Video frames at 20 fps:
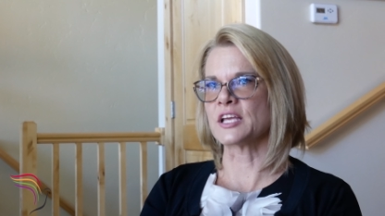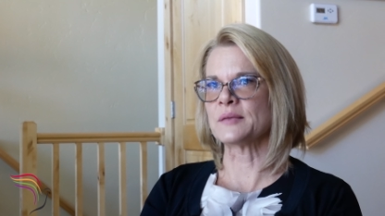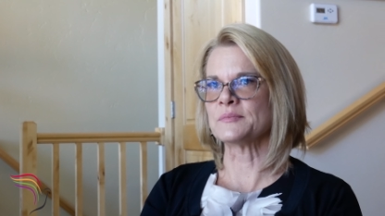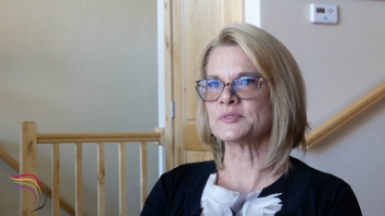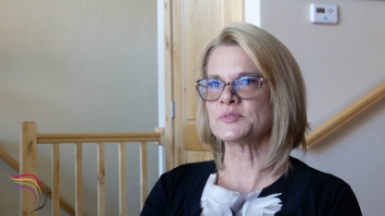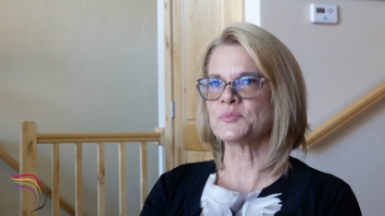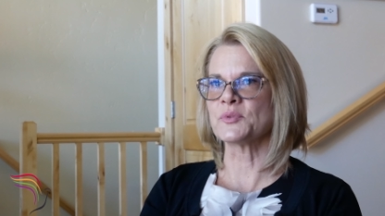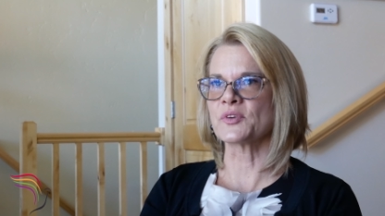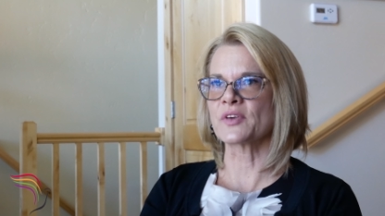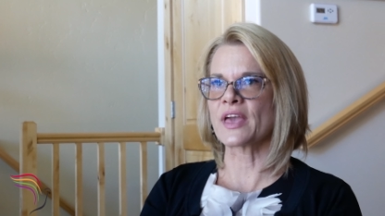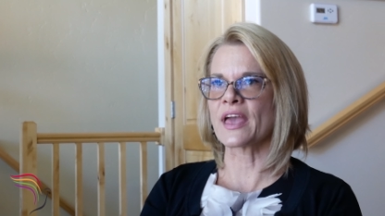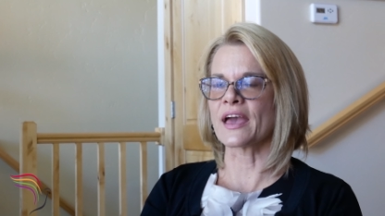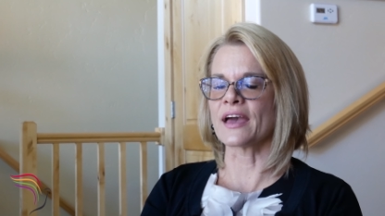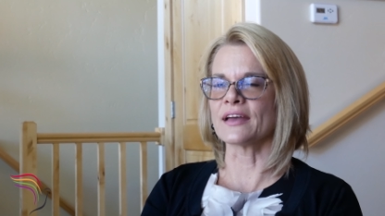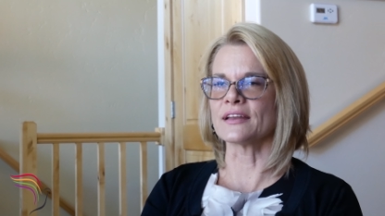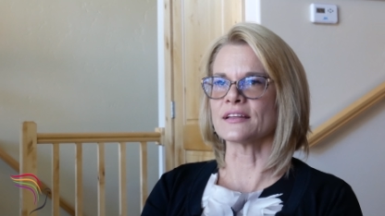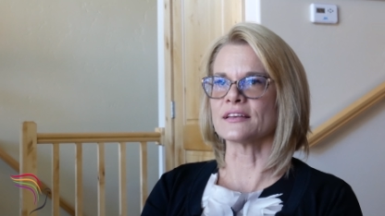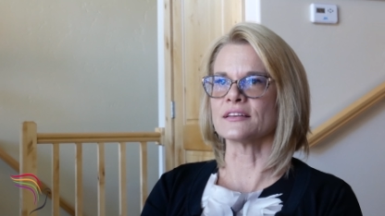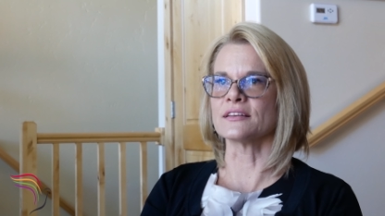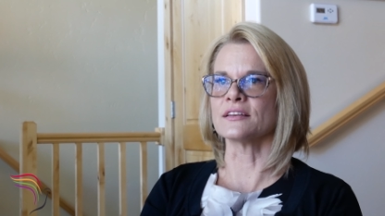James
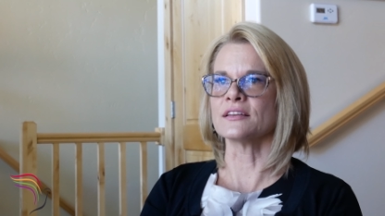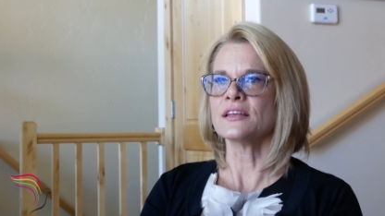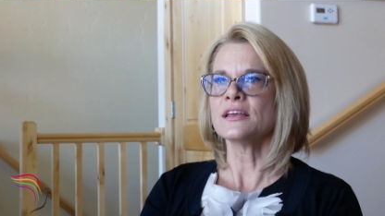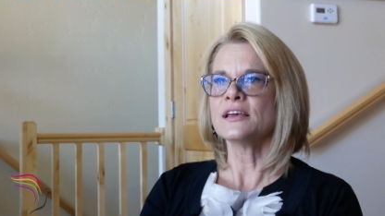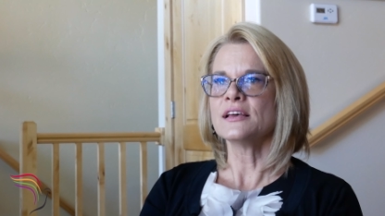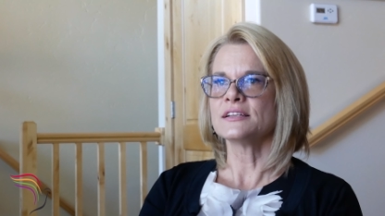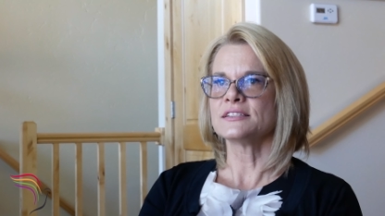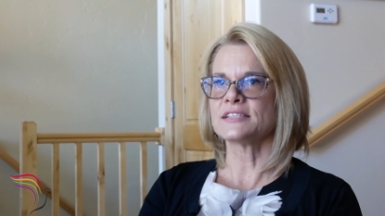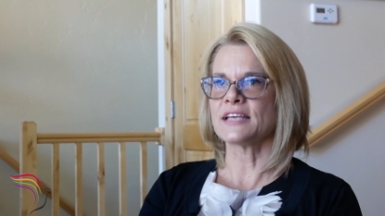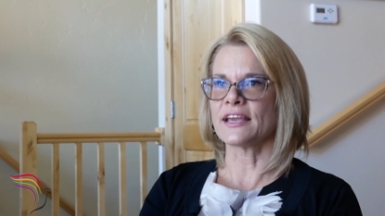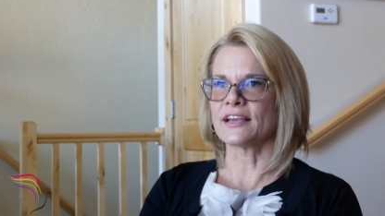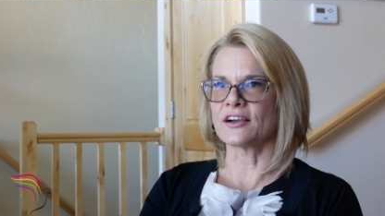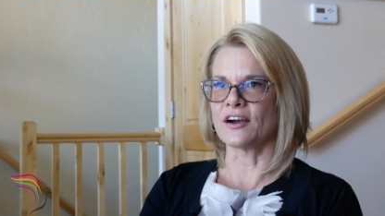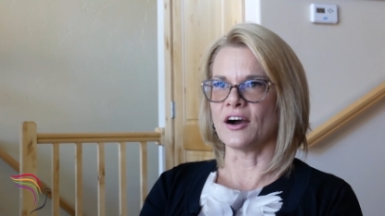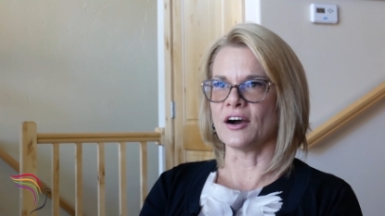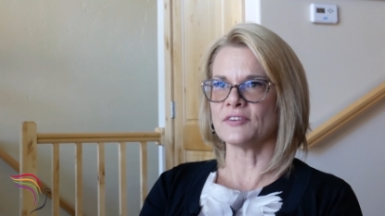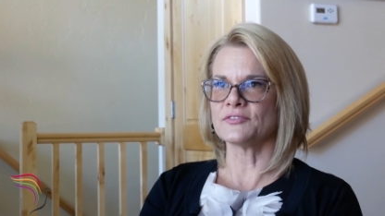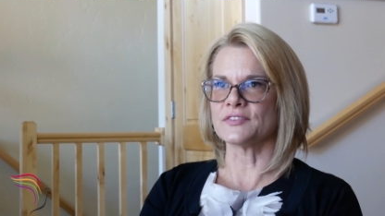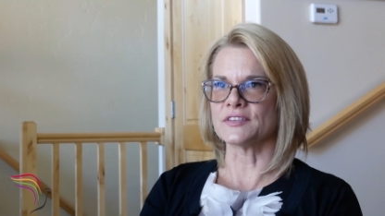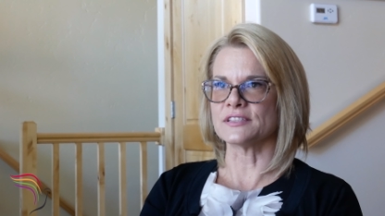Buchanan, take
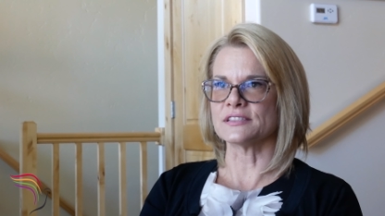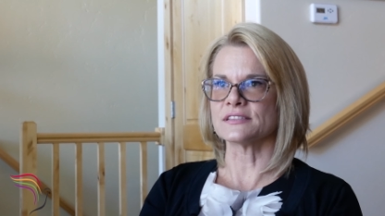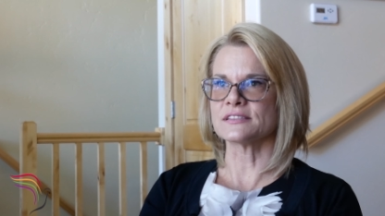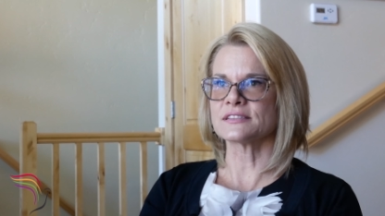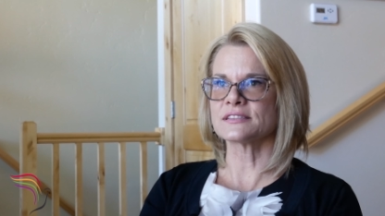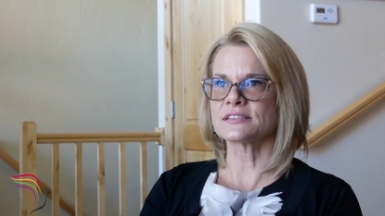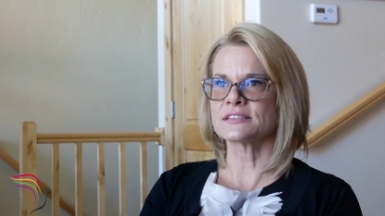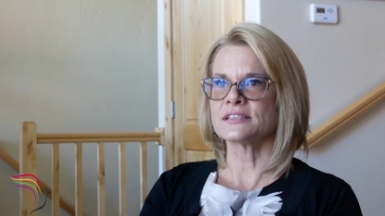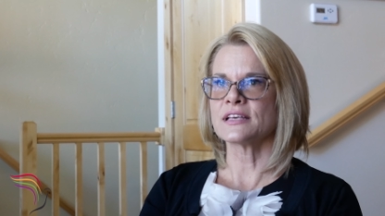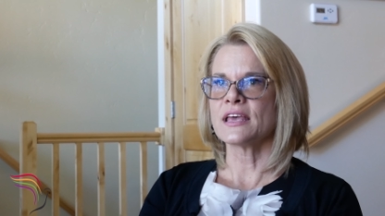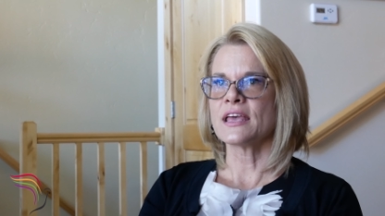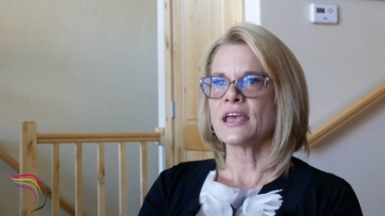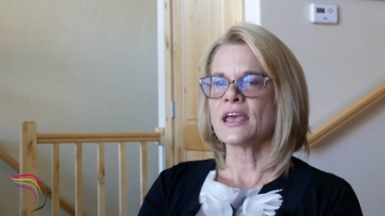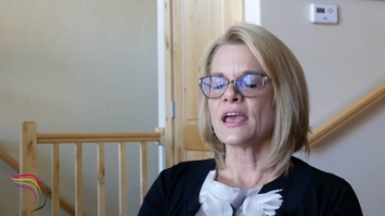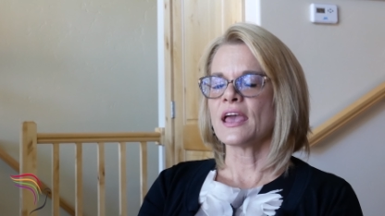office.